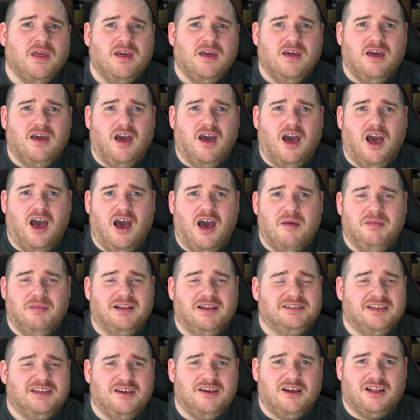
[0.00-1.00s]

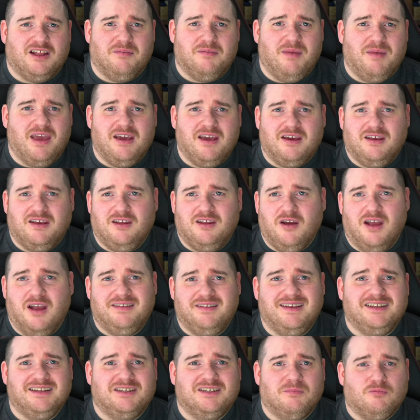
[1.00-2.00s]
Let's say you're going to make, you know, a
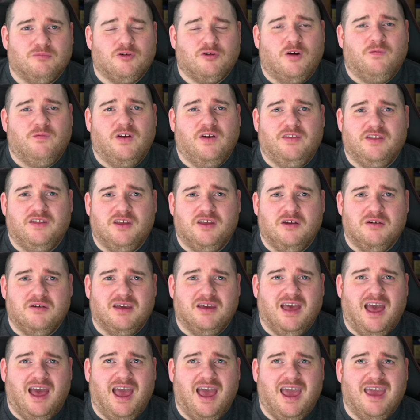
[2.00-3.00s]
decent profit in the
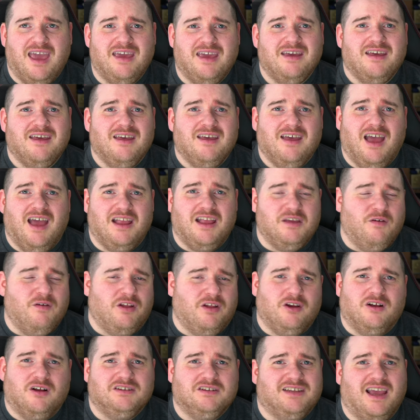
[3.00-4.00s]
UK and you've
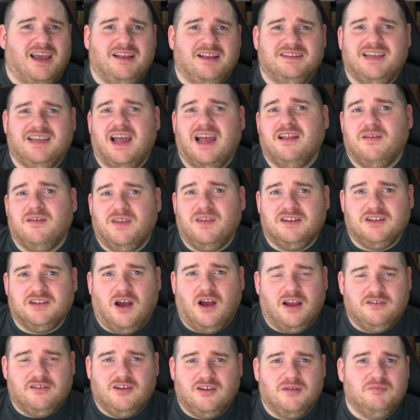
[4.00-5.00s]
only got, say, 10 of these
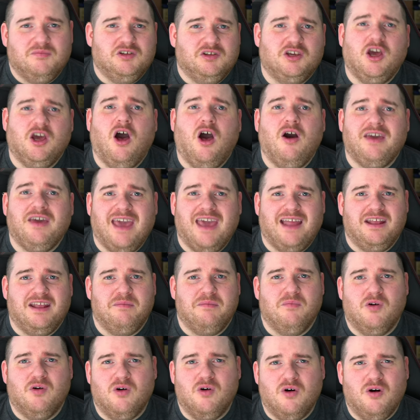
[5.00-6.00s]
items. You can't get any
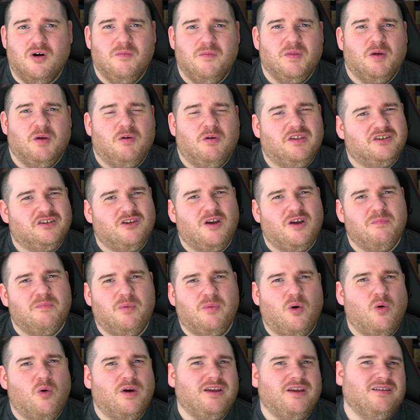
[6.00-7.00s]
more. Well, there's no
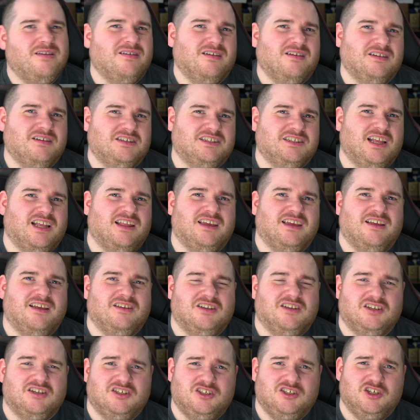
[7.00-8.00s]
point selling
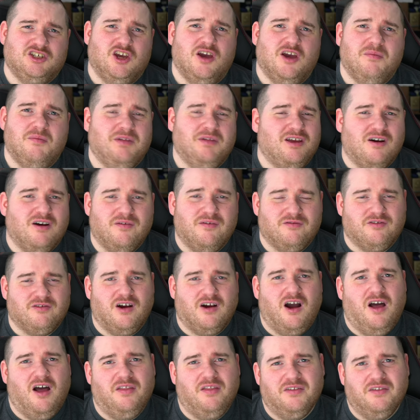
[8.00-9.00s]
into Germany or
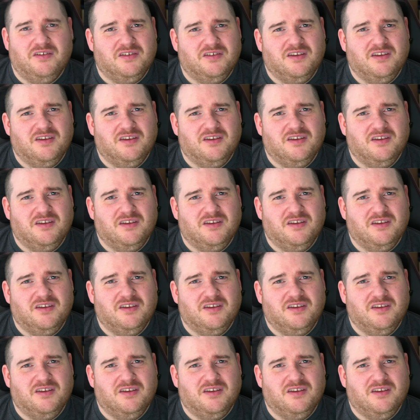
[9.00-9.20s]
France.